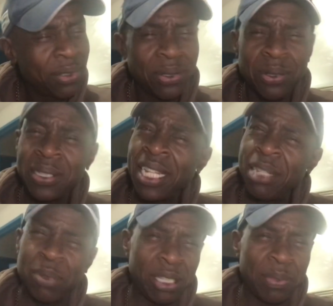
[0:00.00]
Could
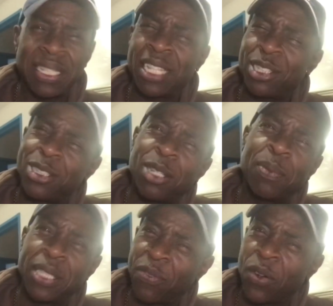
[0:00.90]
anybody be that
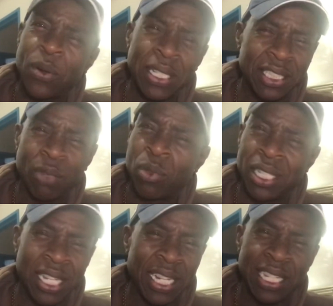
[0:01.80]
stupid to vote in someone
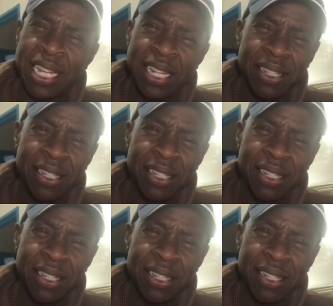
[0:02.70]
like that?